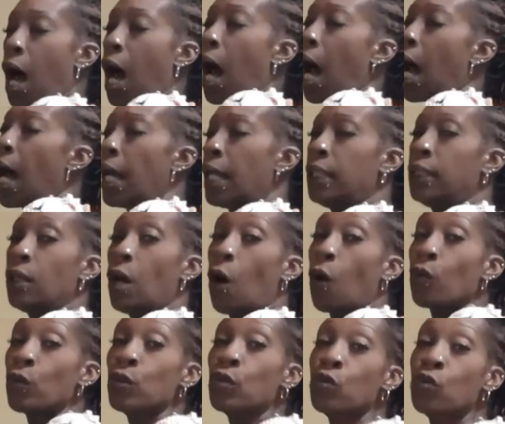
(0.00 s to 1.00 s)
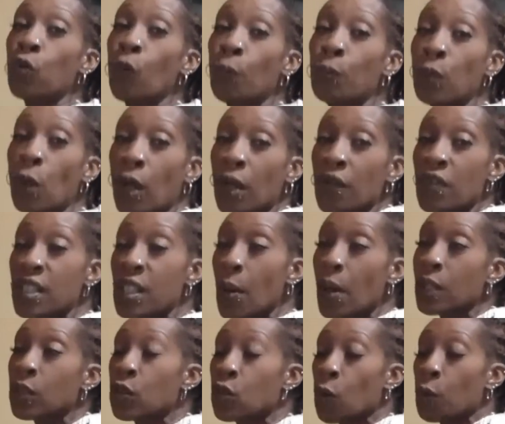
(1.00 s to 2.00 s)
I now stoop down. If you see,
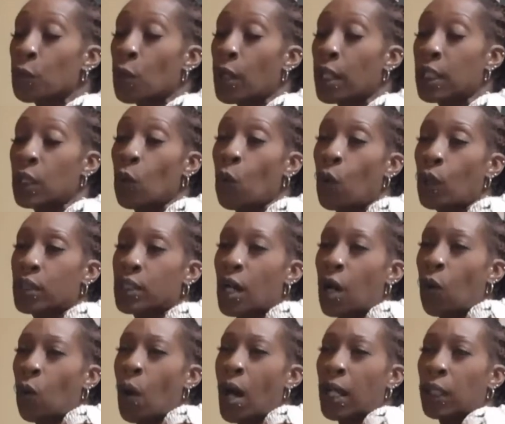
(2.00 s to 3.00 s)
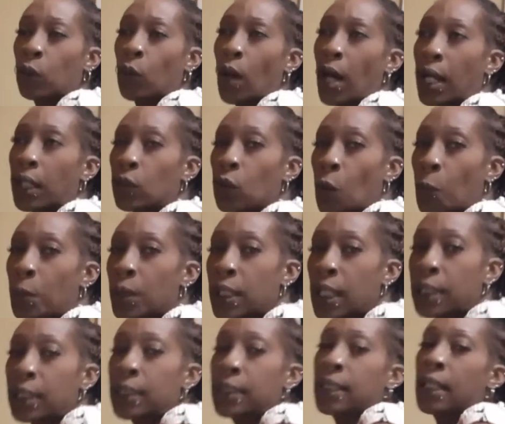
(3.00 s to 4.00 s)
I stoop down in the water quiet, hoping
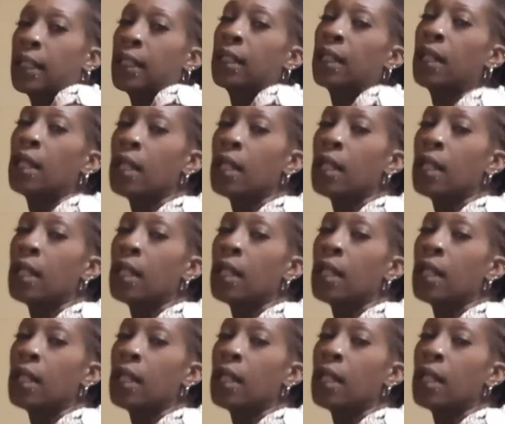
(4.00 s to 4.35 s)
that he thinks,